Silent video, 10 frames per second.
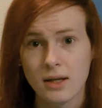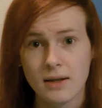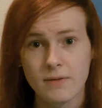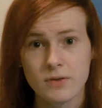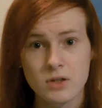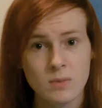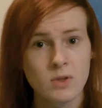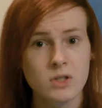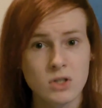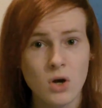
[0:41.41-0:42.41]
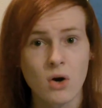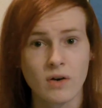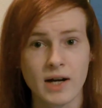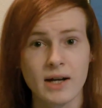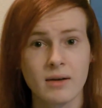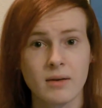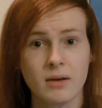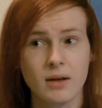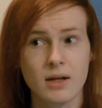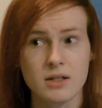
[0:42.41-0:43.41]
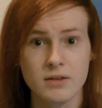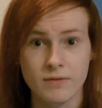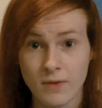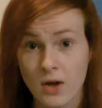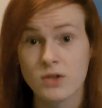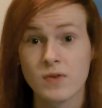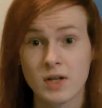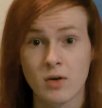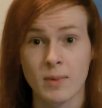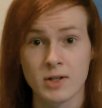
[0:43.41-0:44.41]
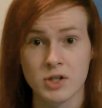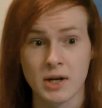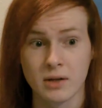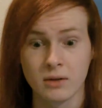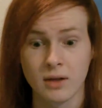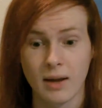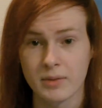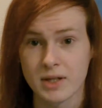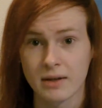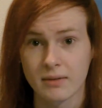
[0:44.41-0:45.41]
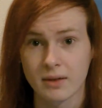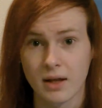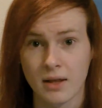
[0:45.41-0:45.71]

if someone saw it as the first video on my channel, I was like,